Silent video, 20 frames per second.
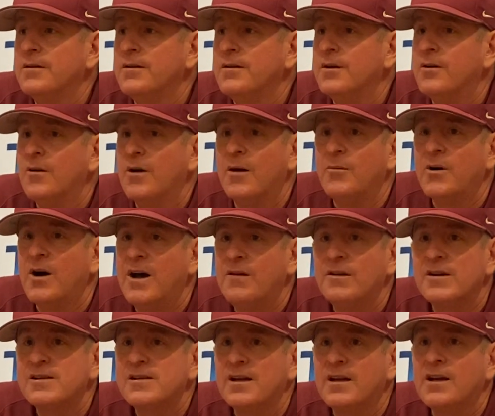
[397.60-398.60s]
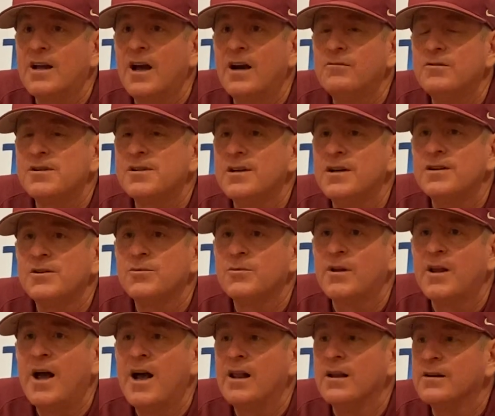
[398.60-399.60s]
you know, I'm gonna have that same conversation
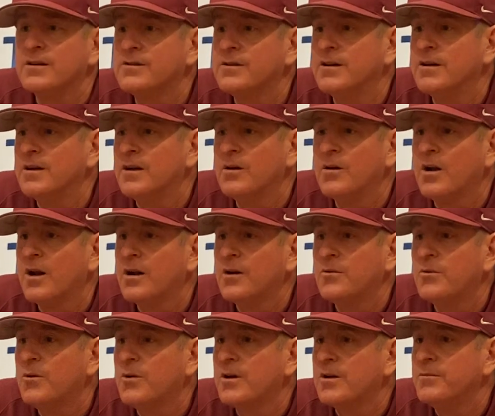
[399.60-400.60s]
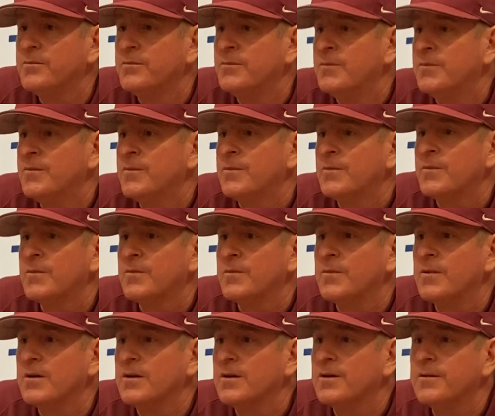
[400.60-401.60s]
with Alex. I don't want him,
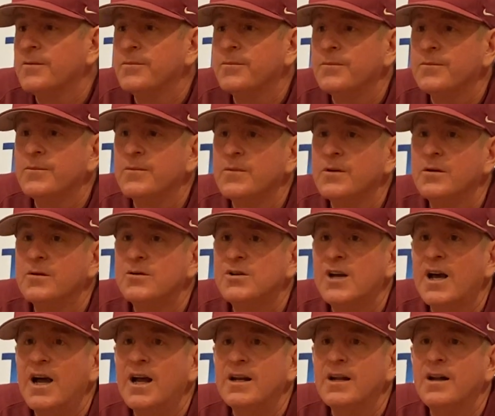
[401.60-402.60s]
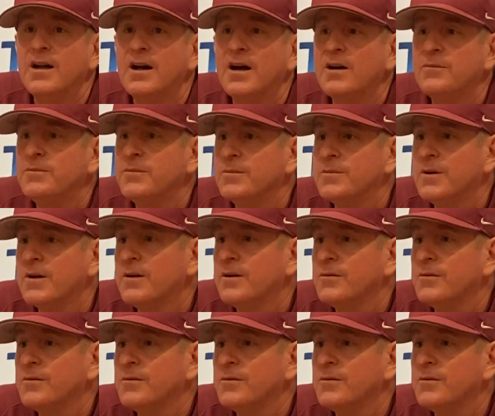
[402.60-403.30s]
you know, chatting it up.